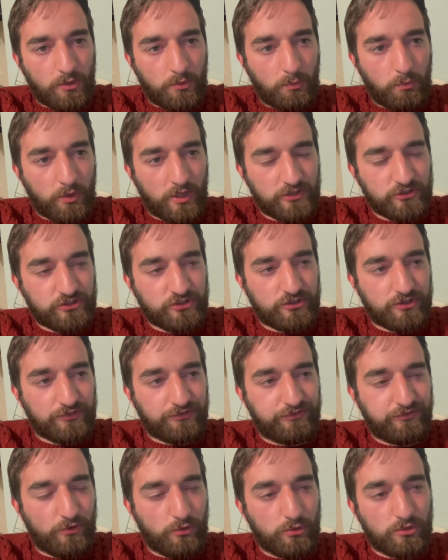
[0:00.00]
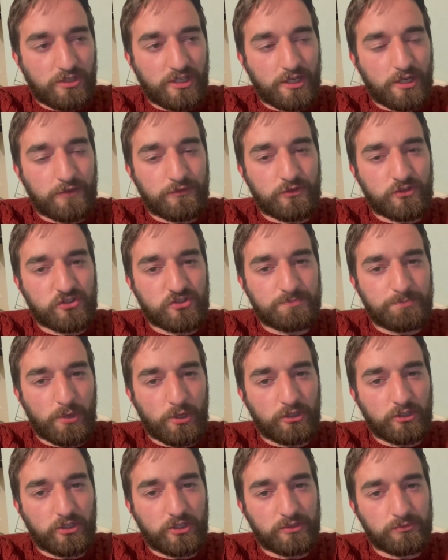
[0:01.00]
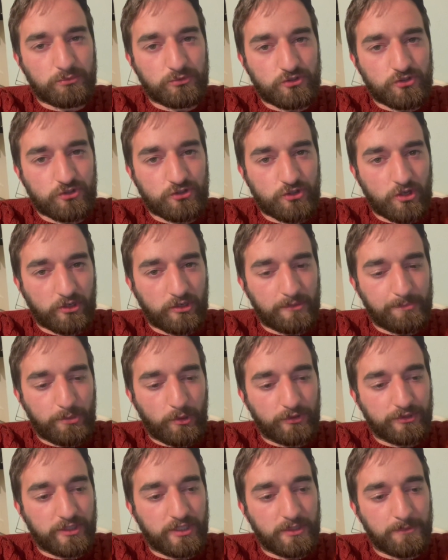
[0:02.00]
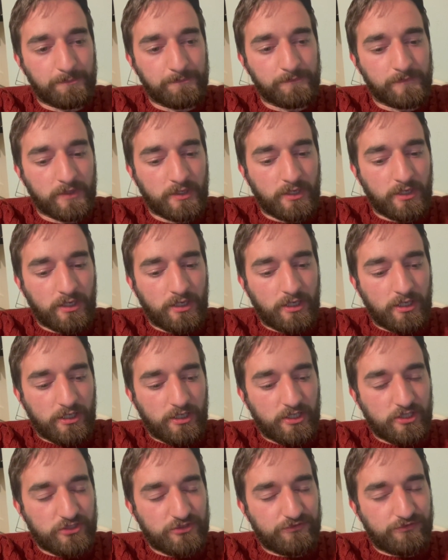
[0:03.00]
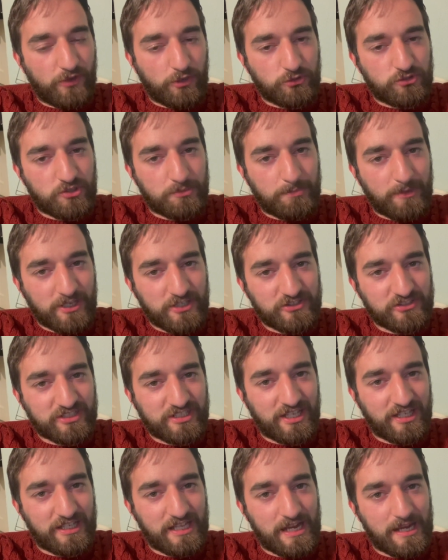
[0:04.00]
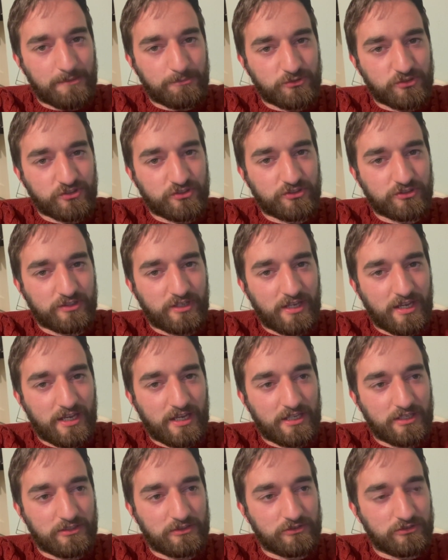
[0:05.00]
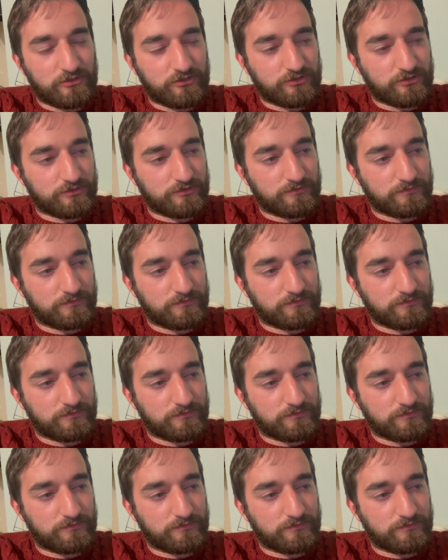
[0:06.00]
Once the full glare of the spotlight was shone upon him, his voter base collapsed and,